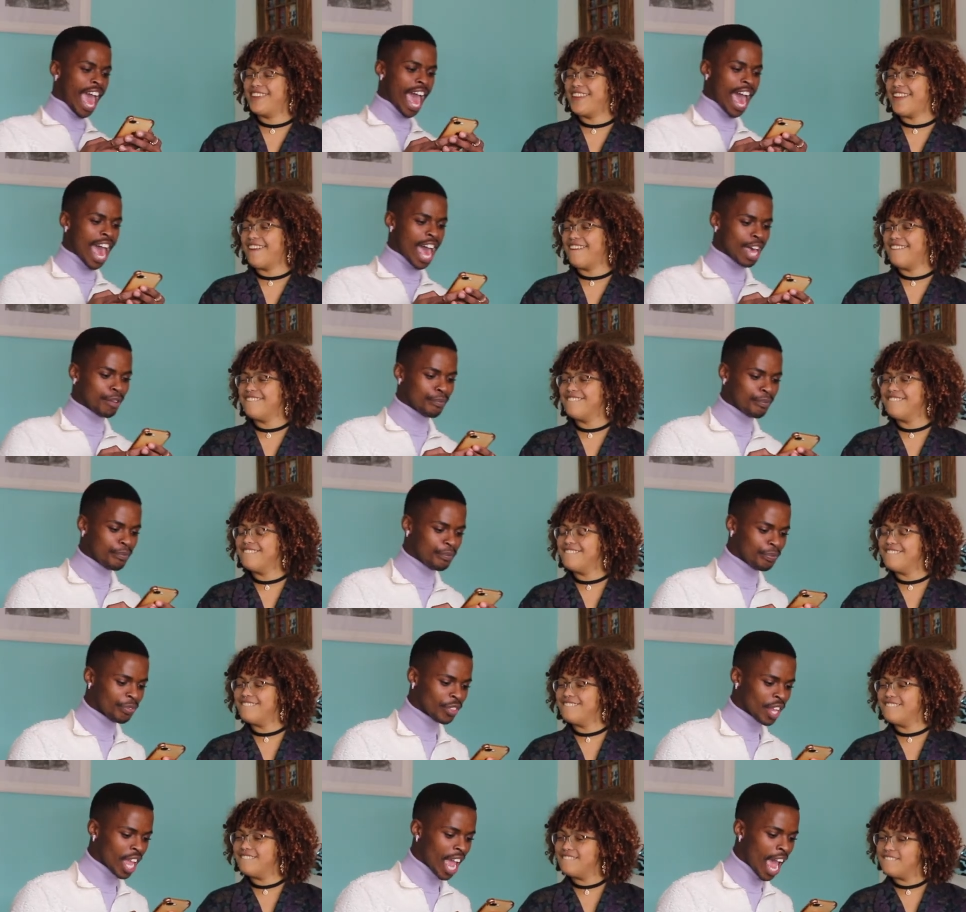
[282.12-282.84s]
Speaker 1: Um,
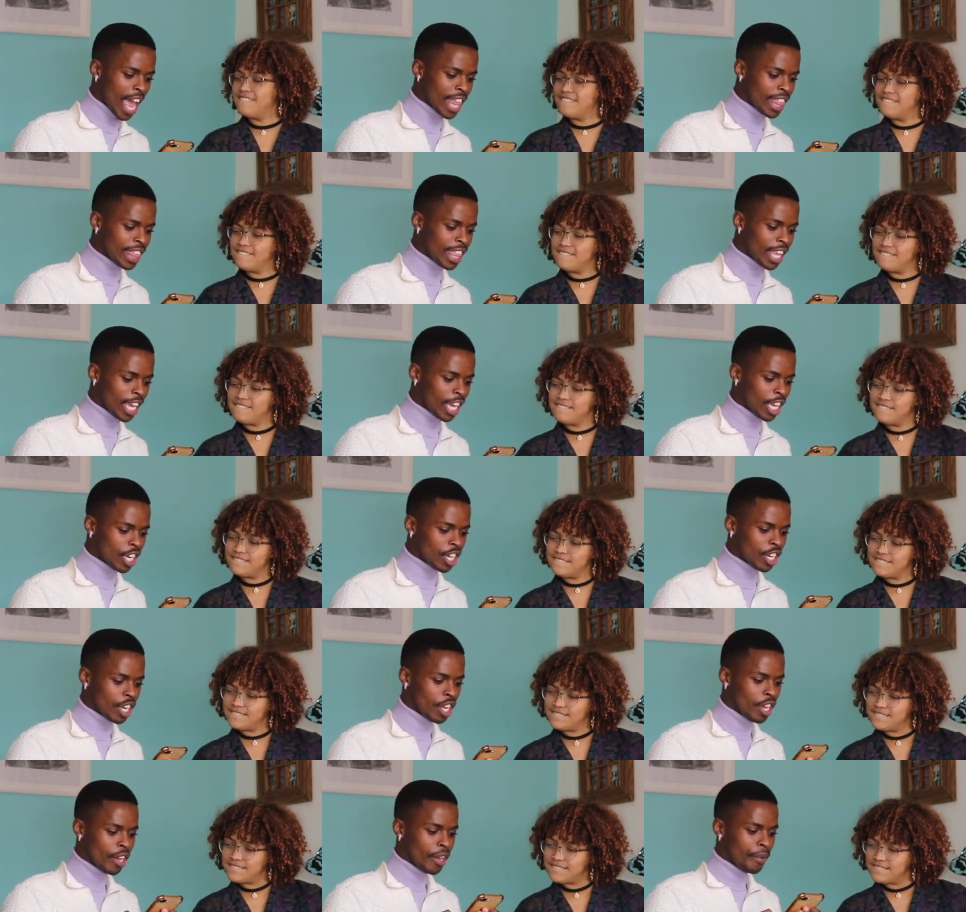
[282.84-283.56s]
and
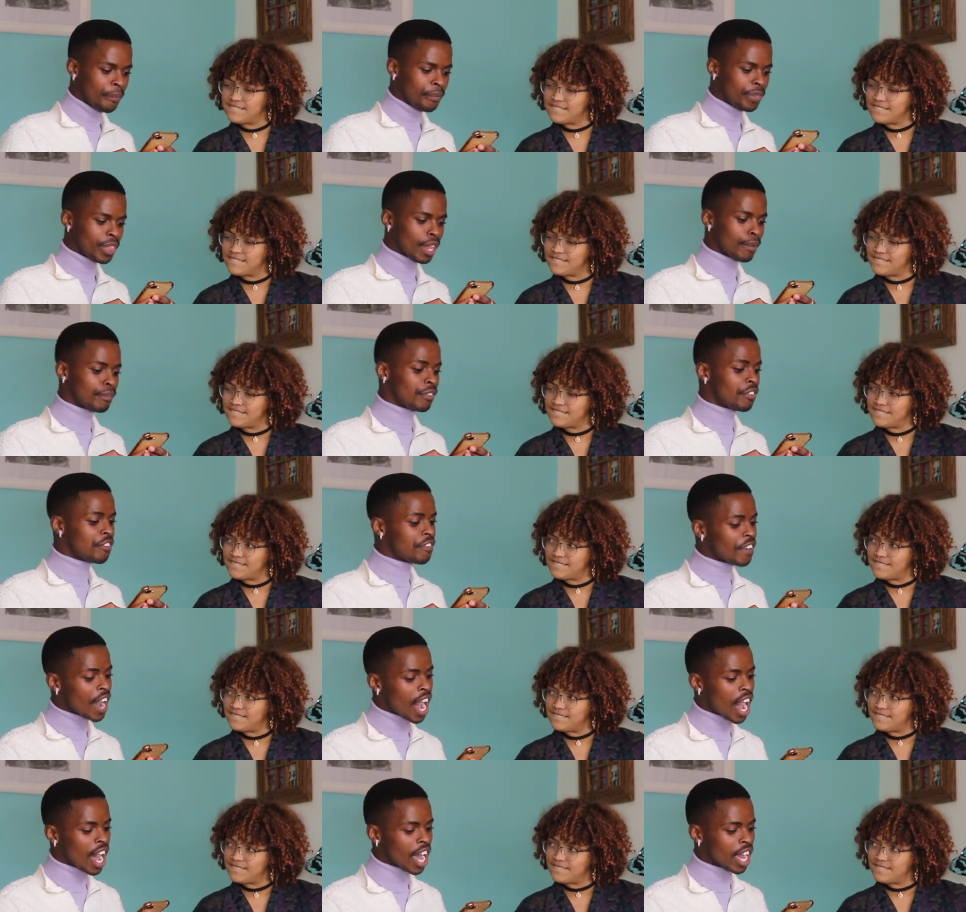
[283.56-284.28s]
then number
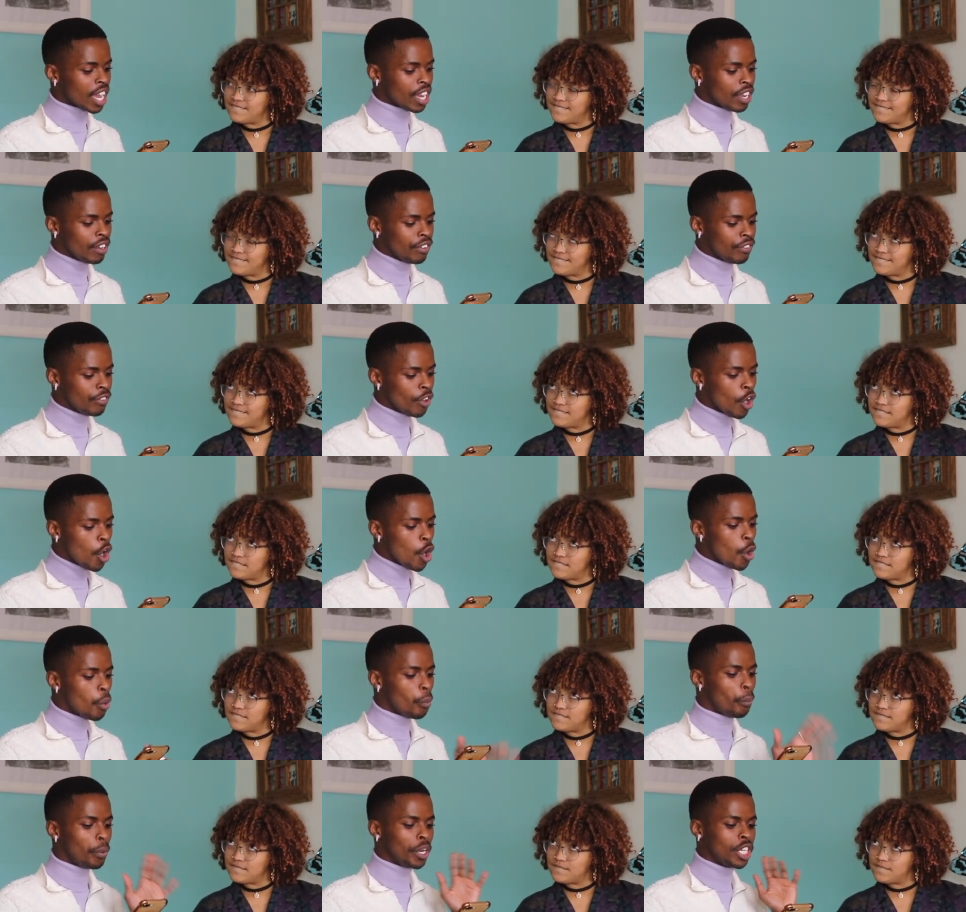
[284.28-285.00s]
five,
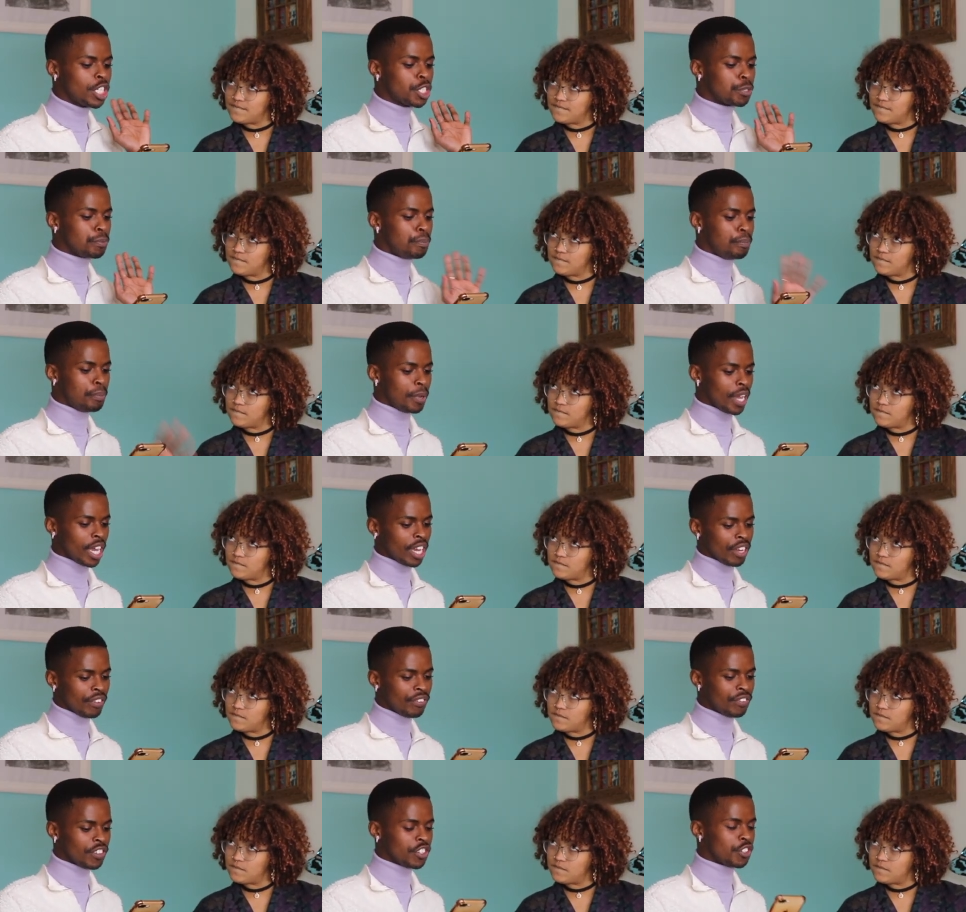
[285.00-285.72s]
which
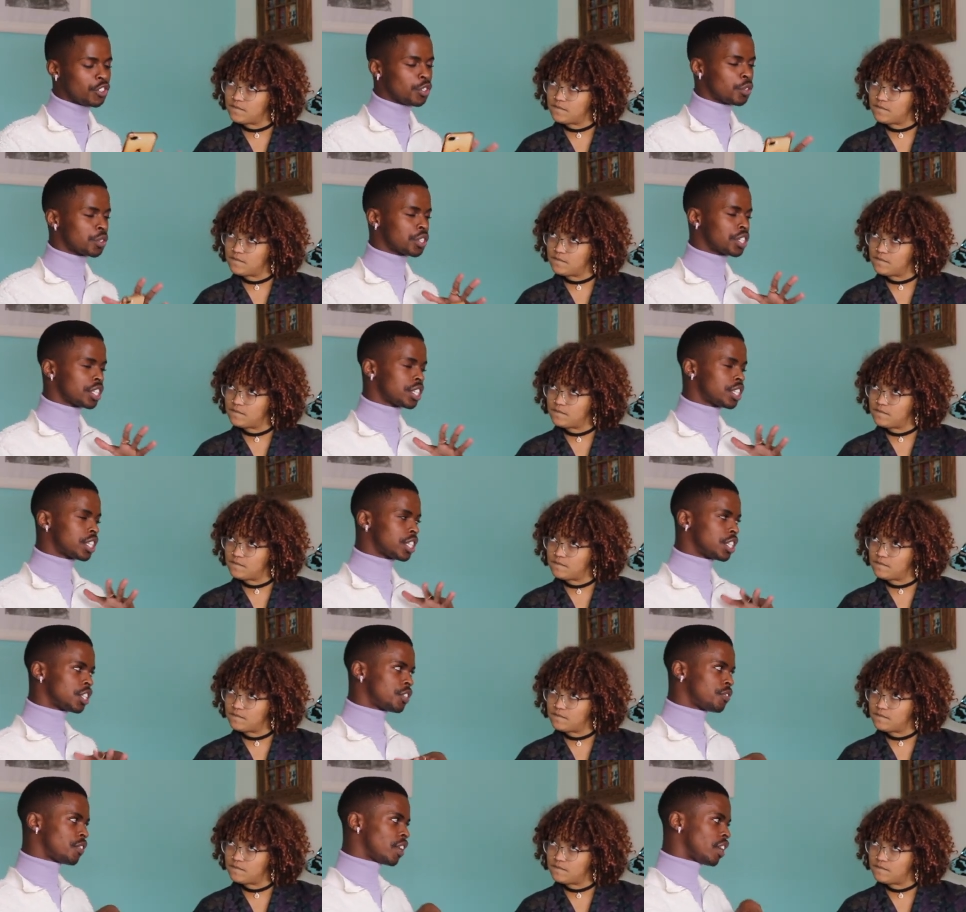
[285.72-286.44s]
bev is your
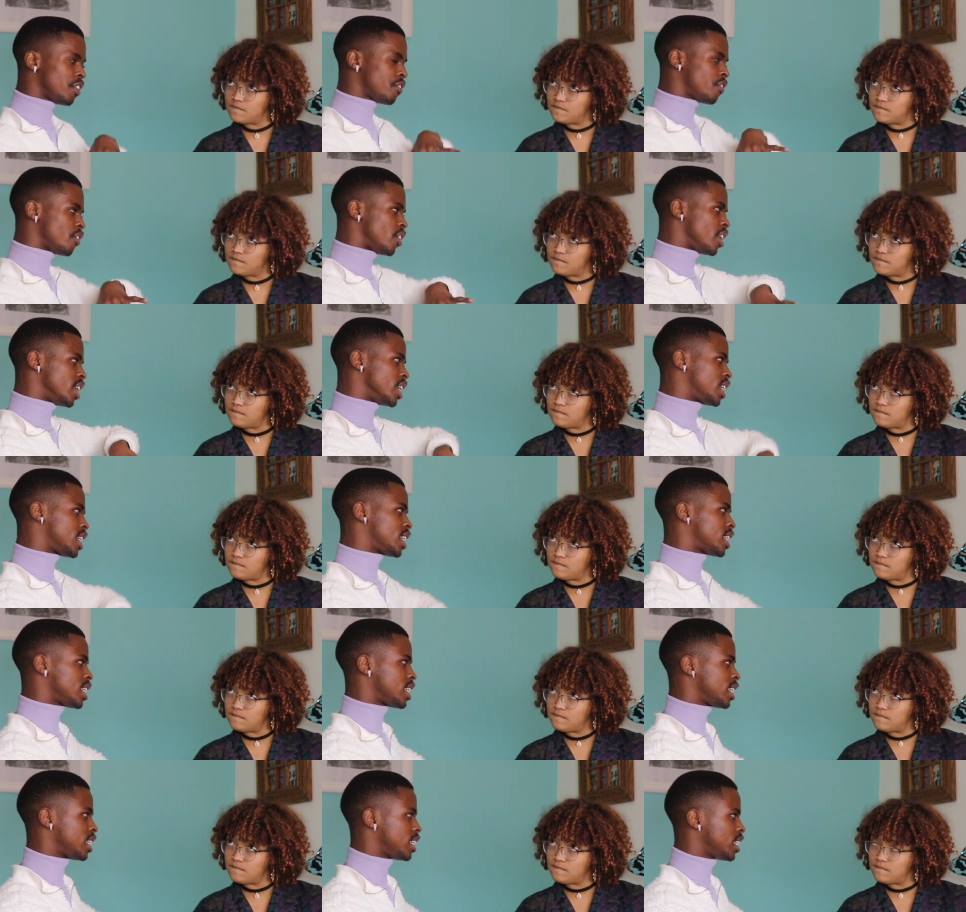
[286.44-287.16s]
sister's favorite?
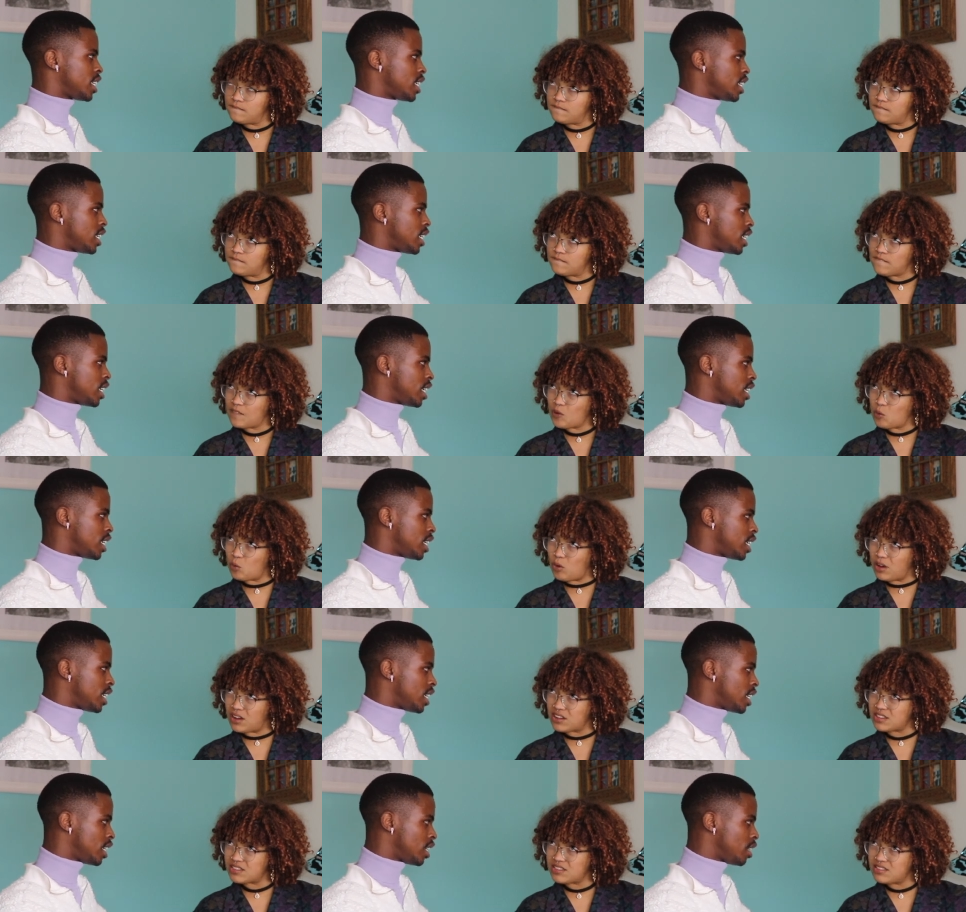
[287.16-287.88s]

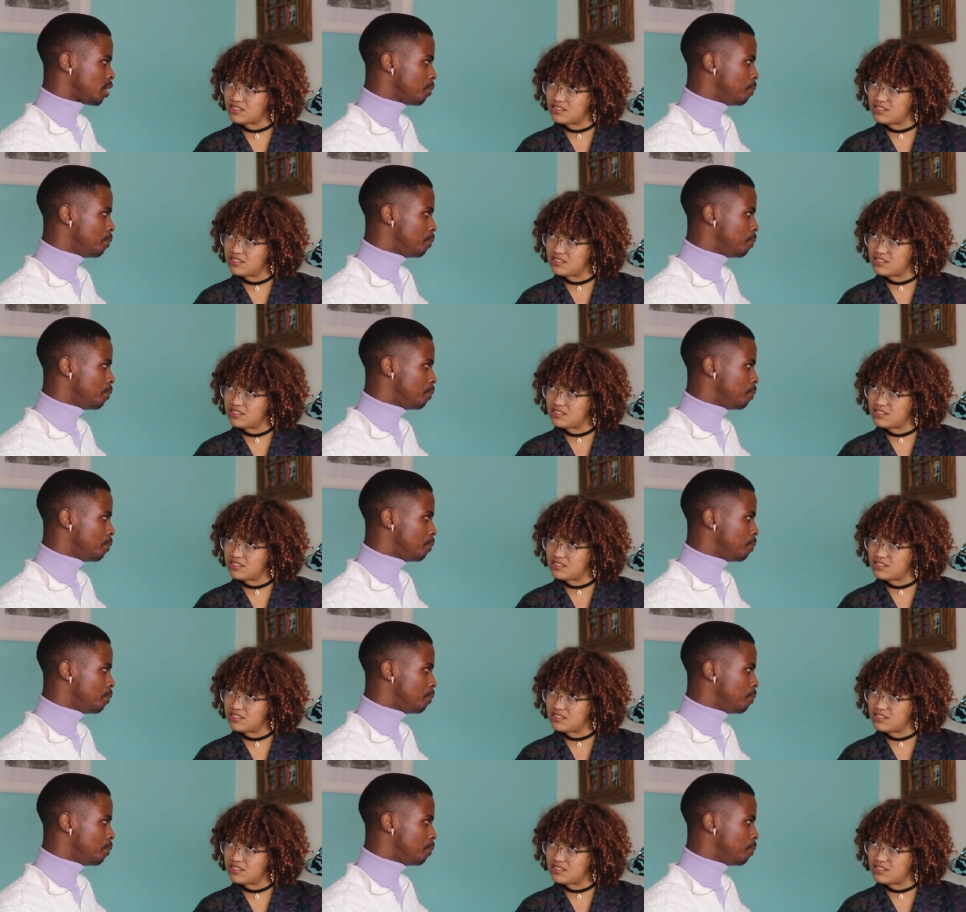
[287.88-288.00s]
What?